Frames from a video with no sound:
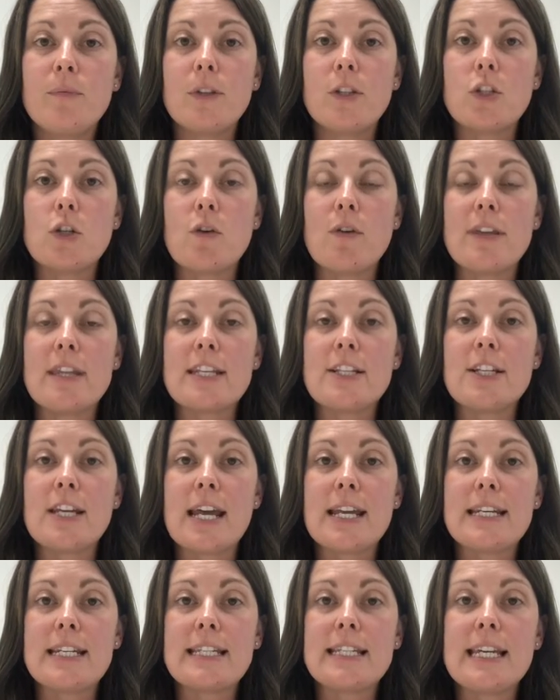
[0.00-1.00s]
during the
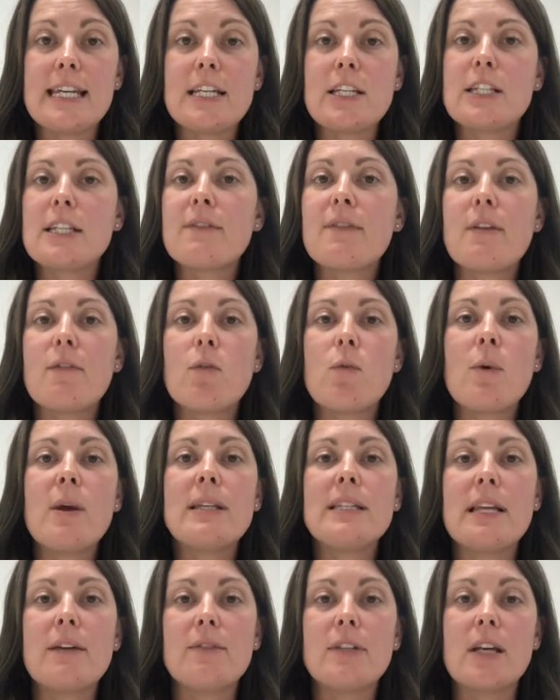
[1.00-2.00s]
tenancy, because if they've
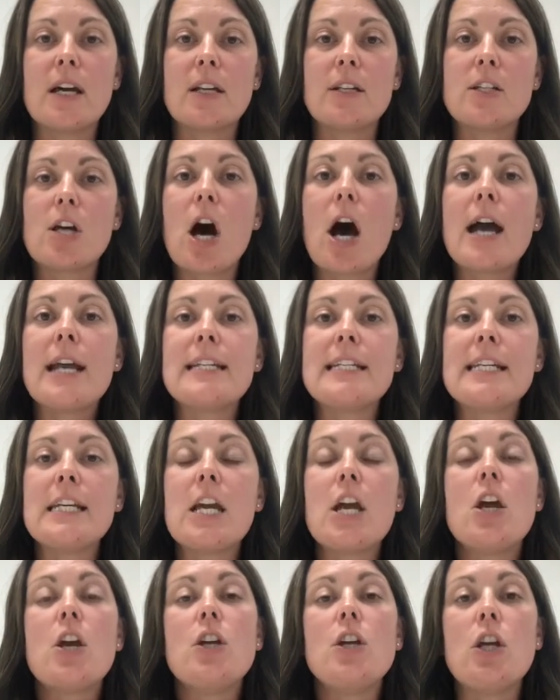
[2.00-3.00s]
always left it untidy,
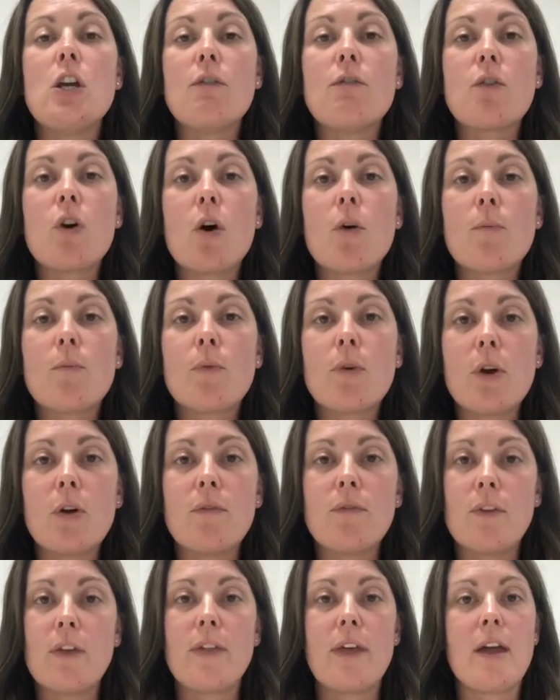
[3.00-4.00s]
you've got a
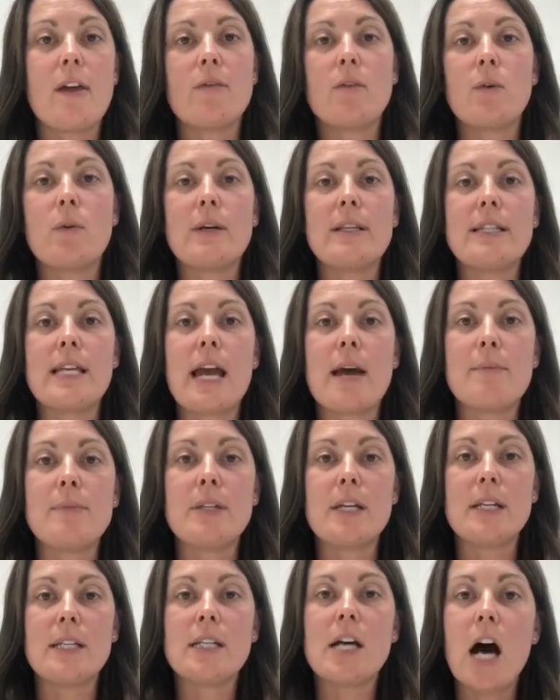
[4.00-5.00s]
proof that they have always kept
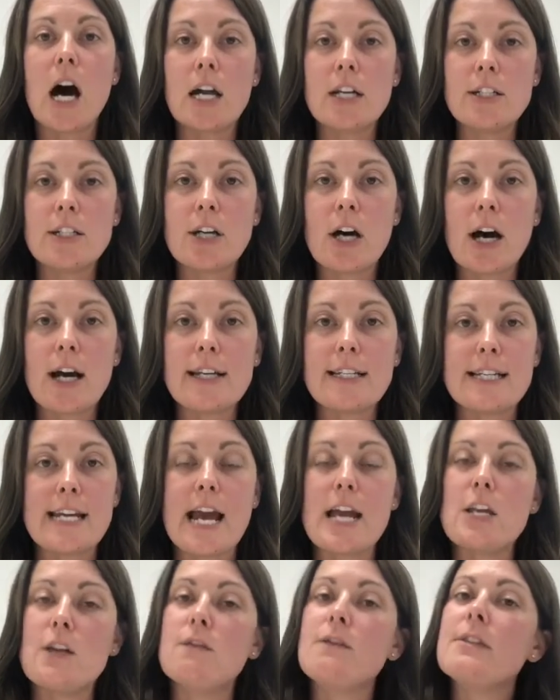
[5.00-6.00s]
it untidy,
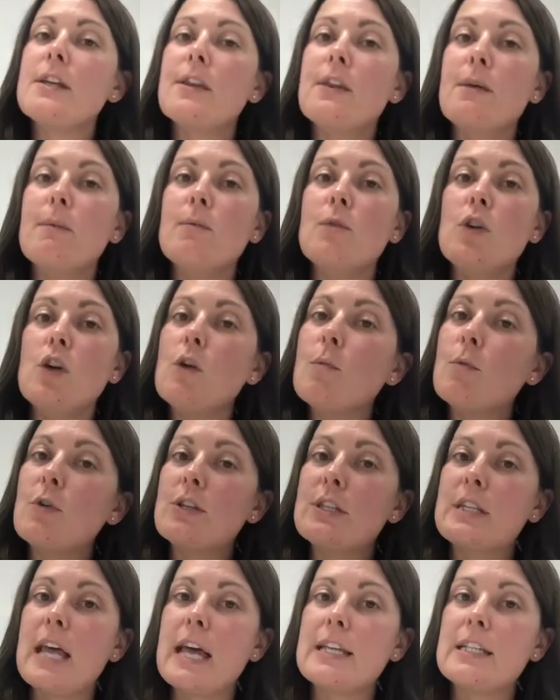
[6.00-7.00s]
and you've sent them
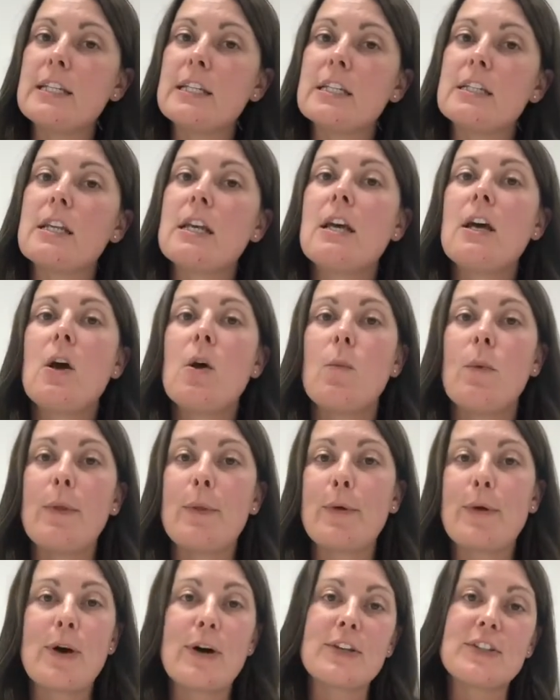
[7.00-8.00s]
numerous letters with
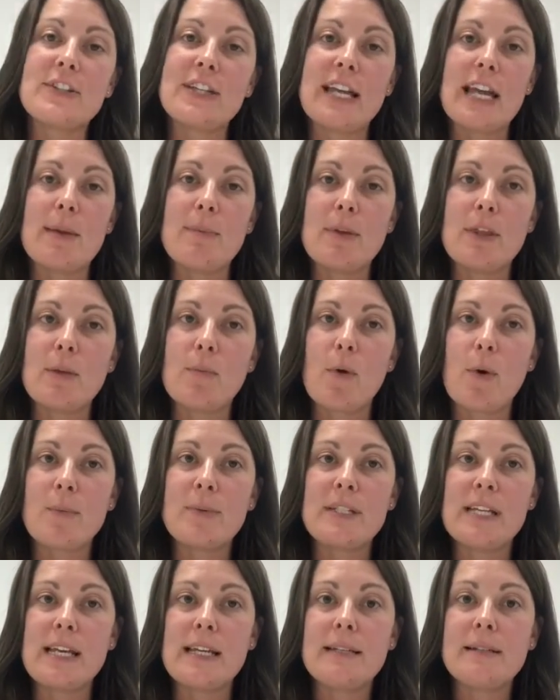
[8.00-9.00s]
regards to putting the
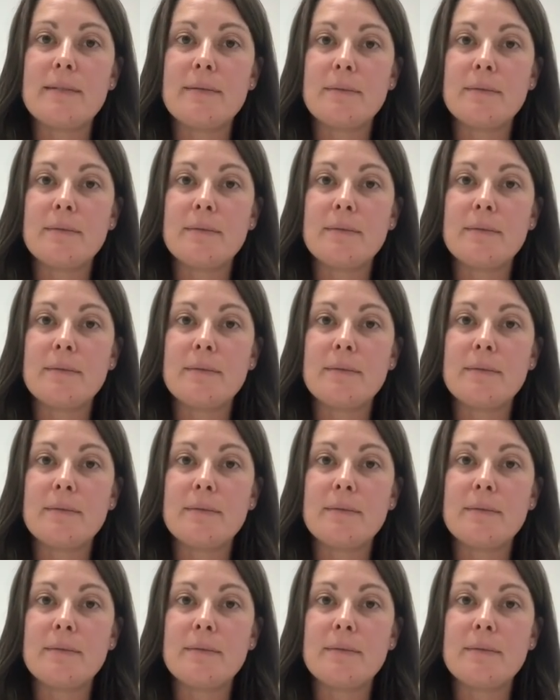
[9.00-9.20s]
property